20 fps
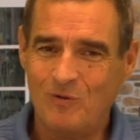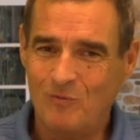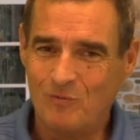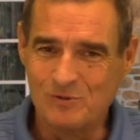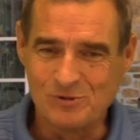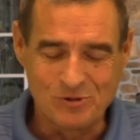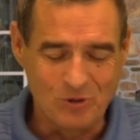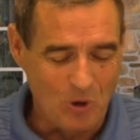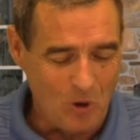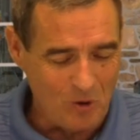
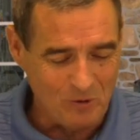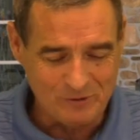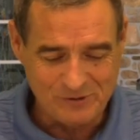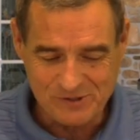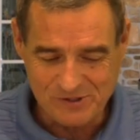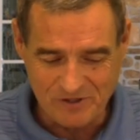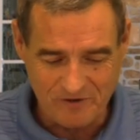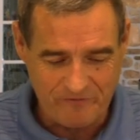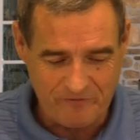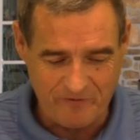was long
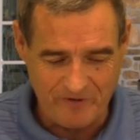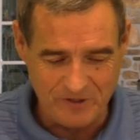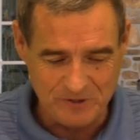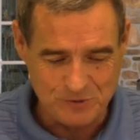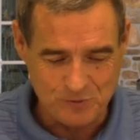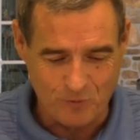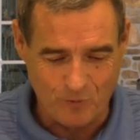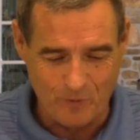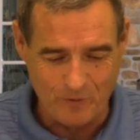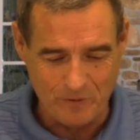suffering
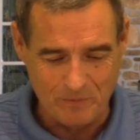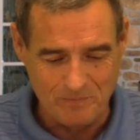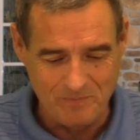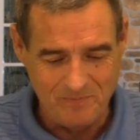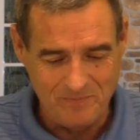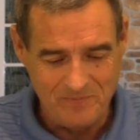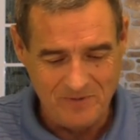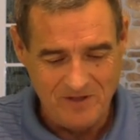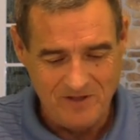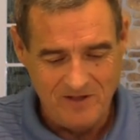toward him.
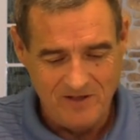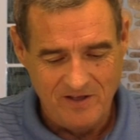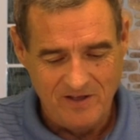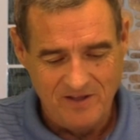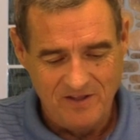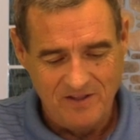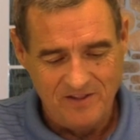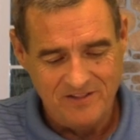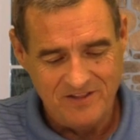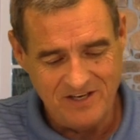
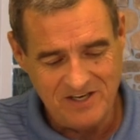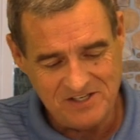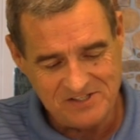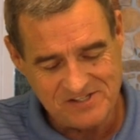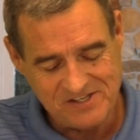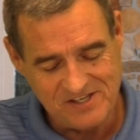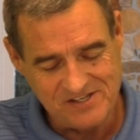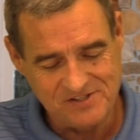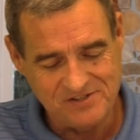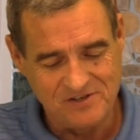Then he
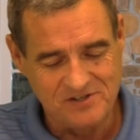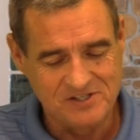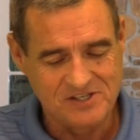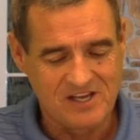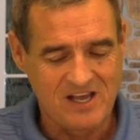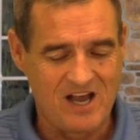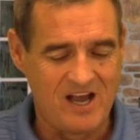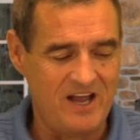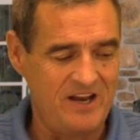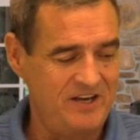says there's
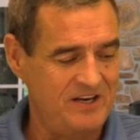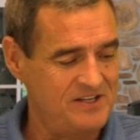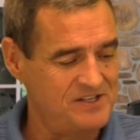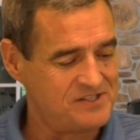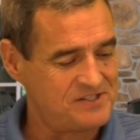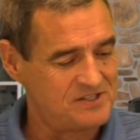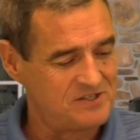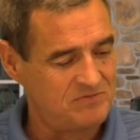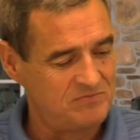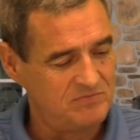
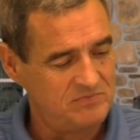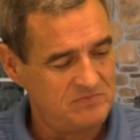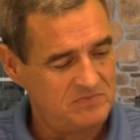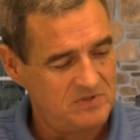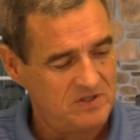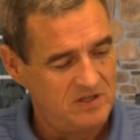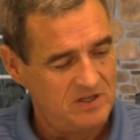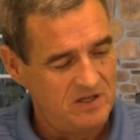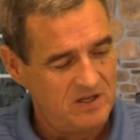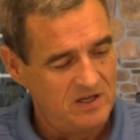kindness.
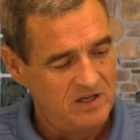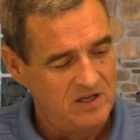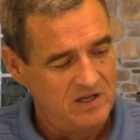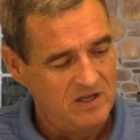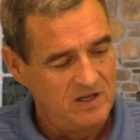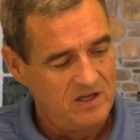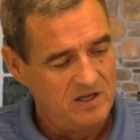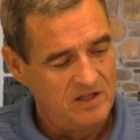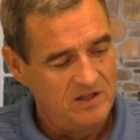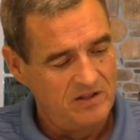
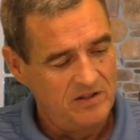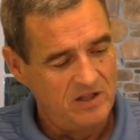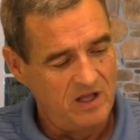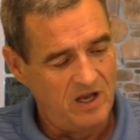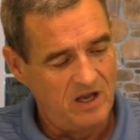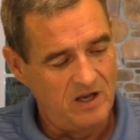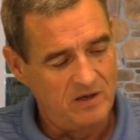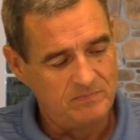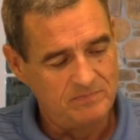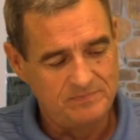
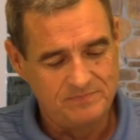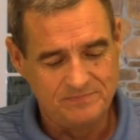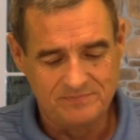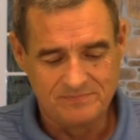Uh,